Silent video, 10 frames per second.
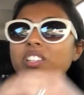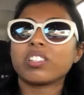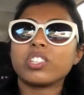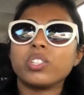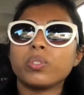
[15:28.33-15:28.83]

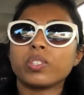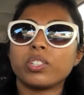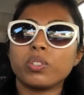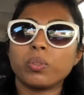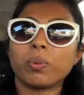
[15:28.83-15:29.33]
use a
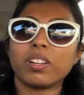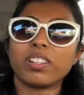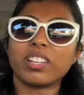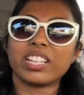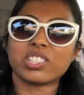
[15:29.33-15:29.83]
new
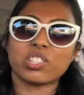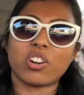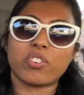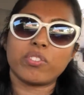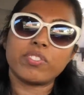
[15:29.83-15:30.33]
one and
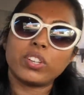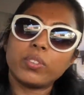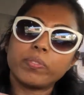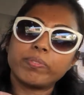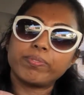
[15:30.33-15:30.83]
start over.
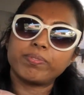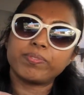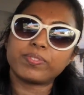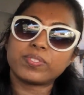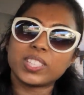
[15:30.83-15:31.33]

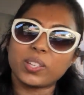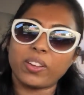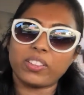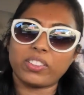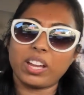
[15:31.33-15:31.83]
So I
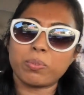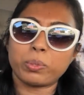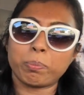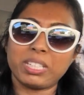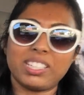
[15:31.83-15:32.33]
thought that
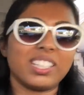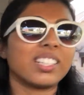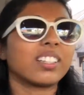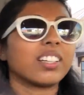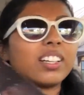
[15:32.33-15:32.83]
would be
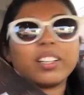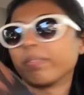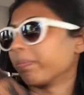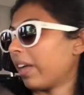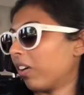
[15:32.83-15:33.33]

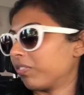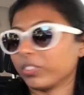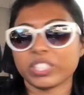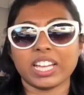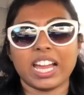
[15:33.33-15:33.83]
helpful
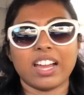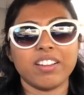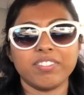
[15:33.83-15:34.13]
to have.